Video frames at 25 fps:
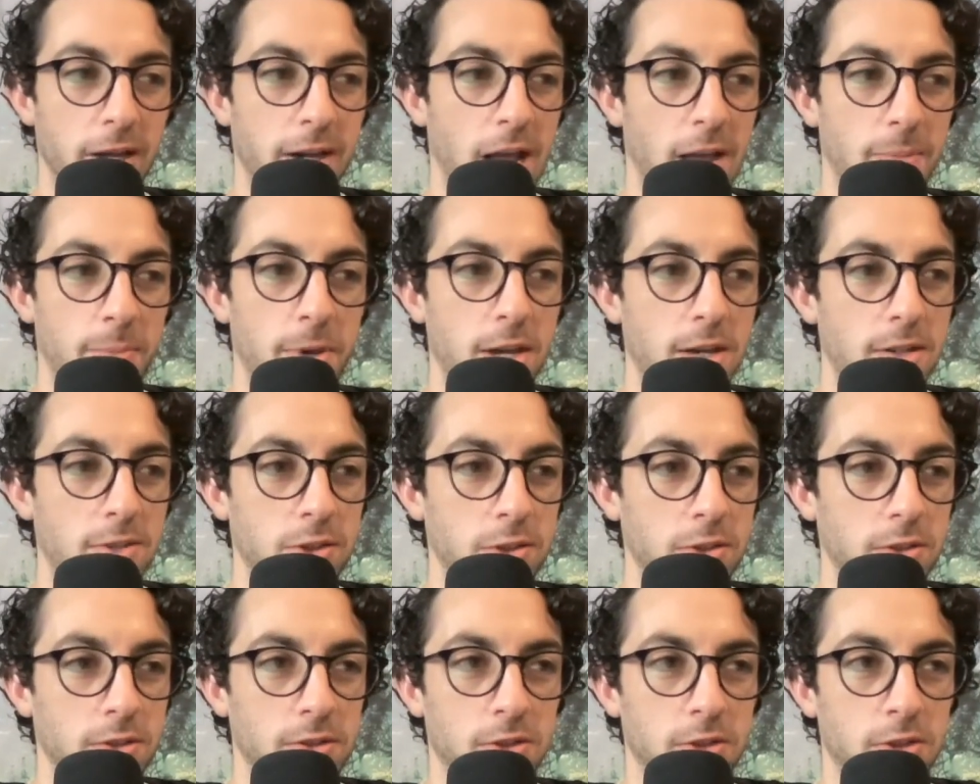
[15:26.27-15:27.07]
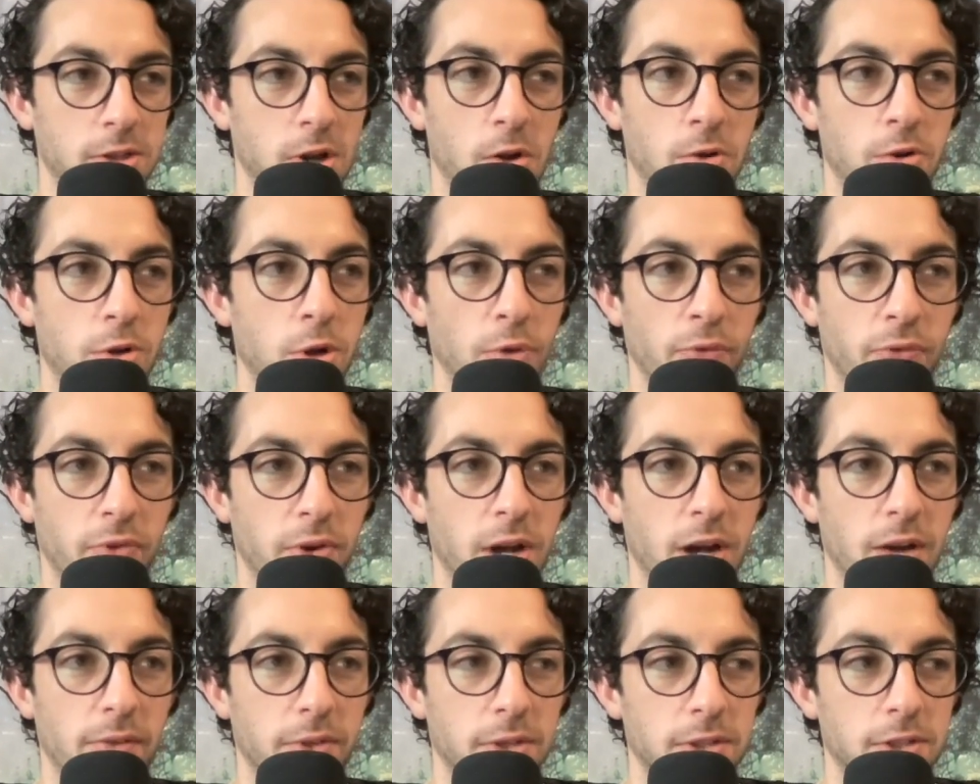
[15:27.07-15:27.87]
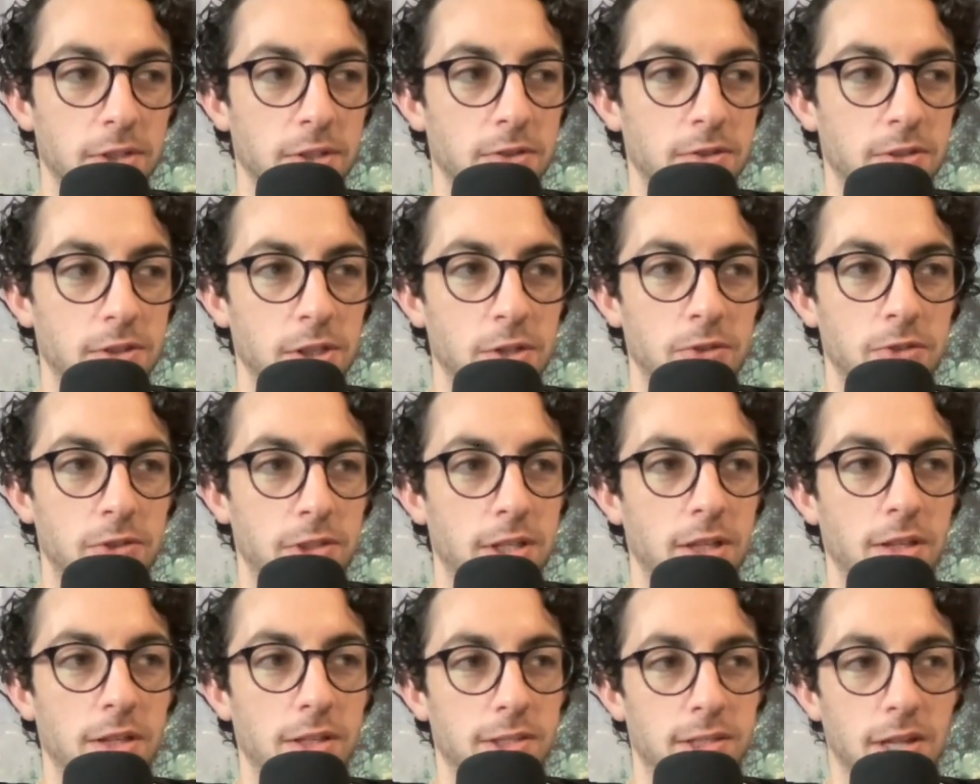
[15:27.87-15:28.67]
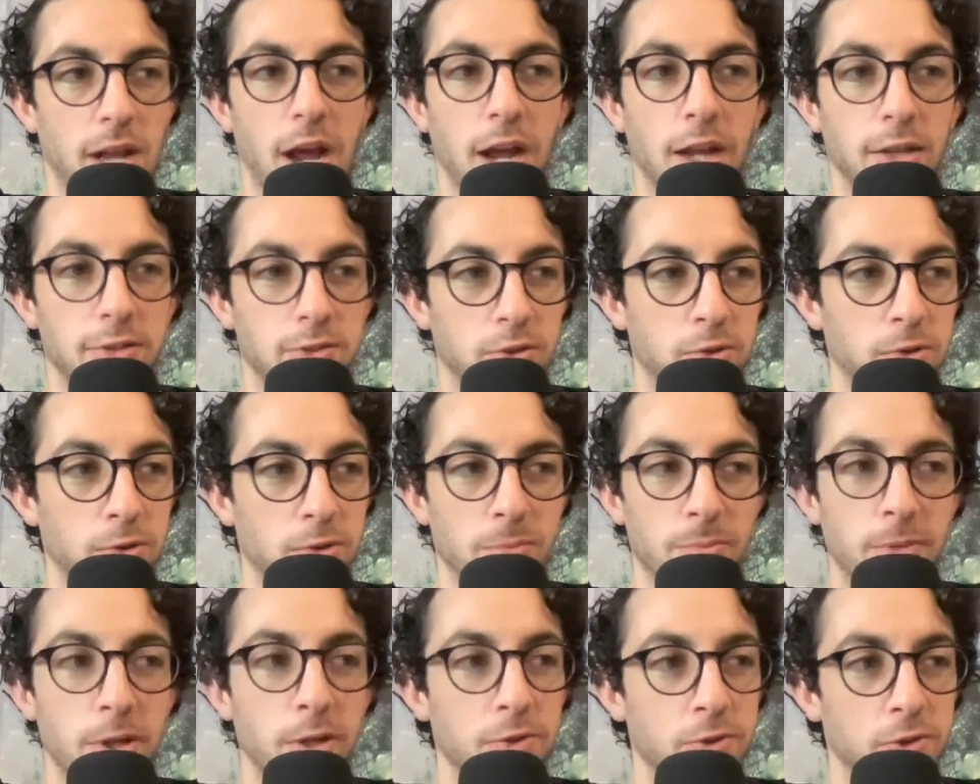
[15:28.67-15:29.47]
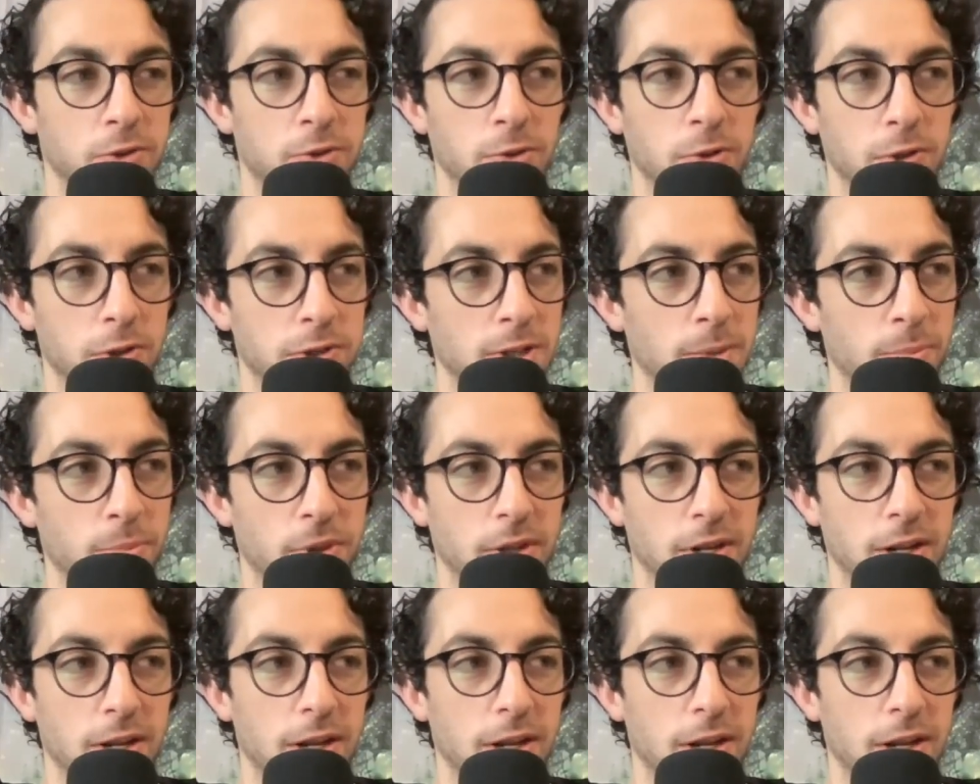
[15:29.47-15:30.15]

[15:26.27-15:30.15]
I mean, just so goofing off that you'd, you'd see this in high school or middle school or something.